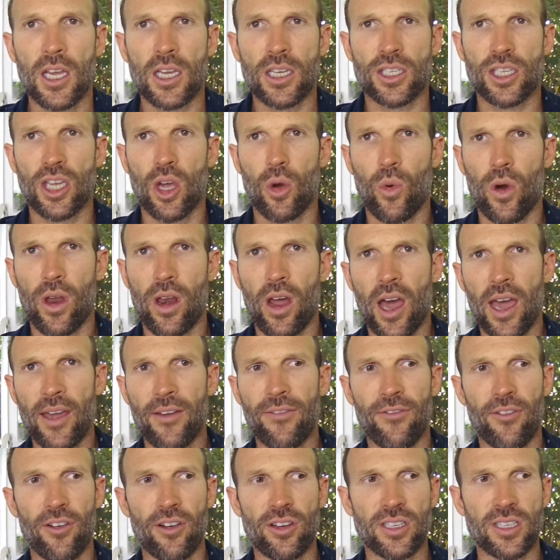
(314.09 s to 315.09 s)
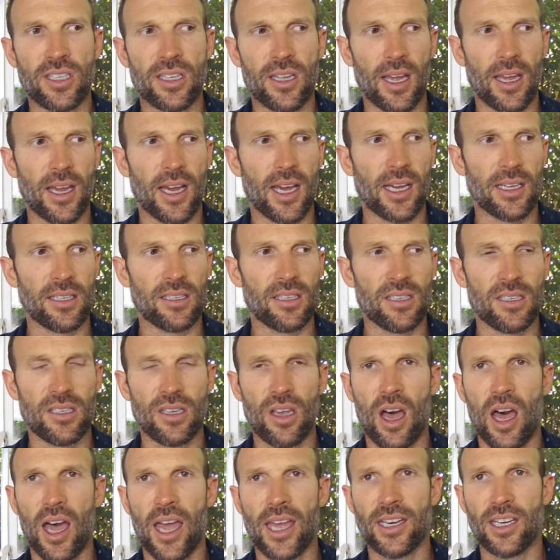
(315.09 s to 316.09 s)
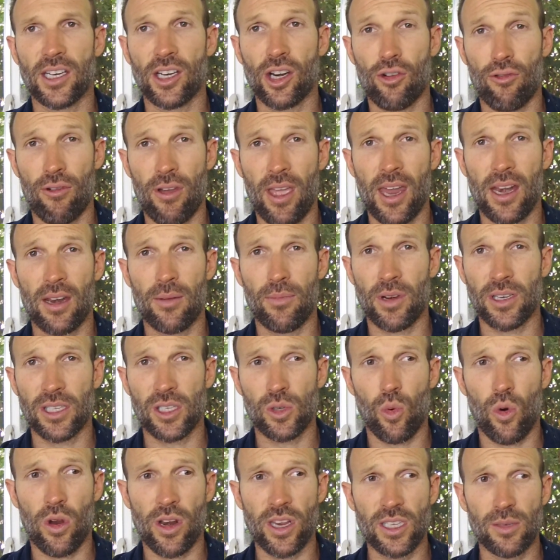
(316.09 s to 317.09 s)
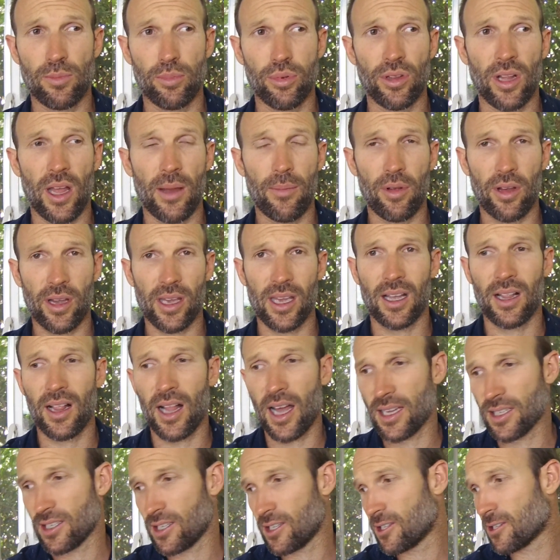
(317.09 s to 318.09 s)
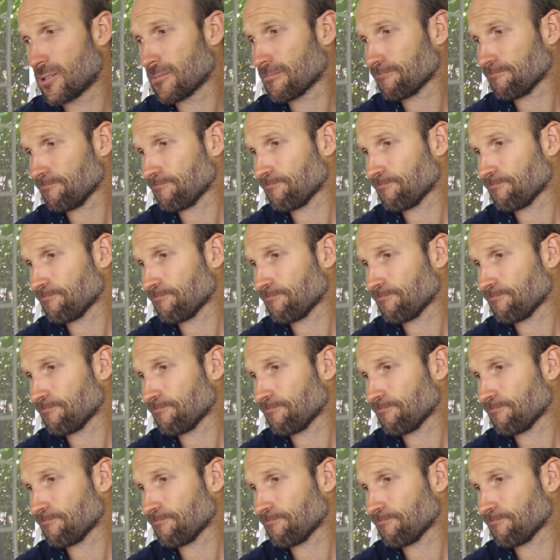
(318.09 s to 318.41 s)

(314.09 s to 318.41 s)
So when I first uh, designed and created my Swannies blue light blocking glasses,